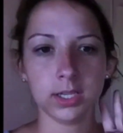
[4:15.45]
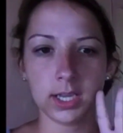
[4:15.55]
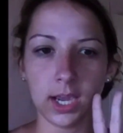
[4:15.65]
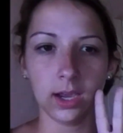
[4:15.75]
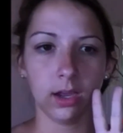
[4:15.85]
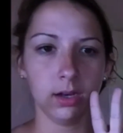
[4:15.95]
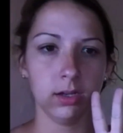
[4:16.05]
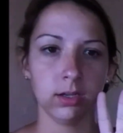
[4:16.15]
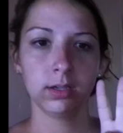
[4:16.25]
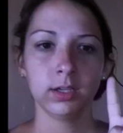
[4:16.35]

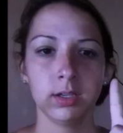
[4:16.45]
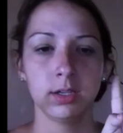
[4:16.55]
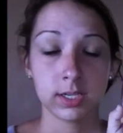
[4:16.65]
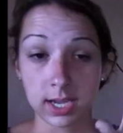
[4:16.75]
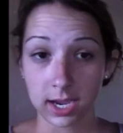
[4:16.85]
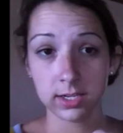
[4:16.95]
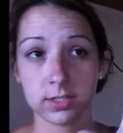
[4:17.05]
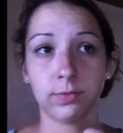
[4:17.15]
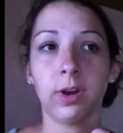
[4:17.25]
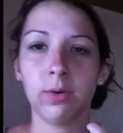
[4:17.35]
Yan,
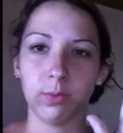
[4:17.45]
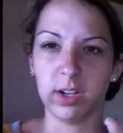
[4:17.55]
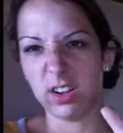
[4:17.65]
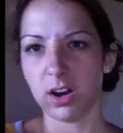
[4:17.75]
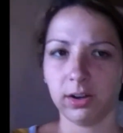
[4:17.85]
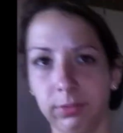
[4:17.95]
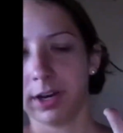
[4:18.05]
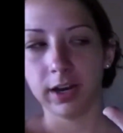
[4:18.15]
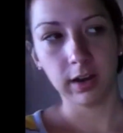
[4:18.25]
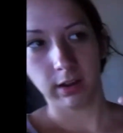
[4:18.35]
Yan's friend, well, our
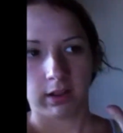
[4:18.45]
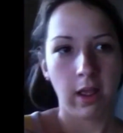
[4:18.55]
friend,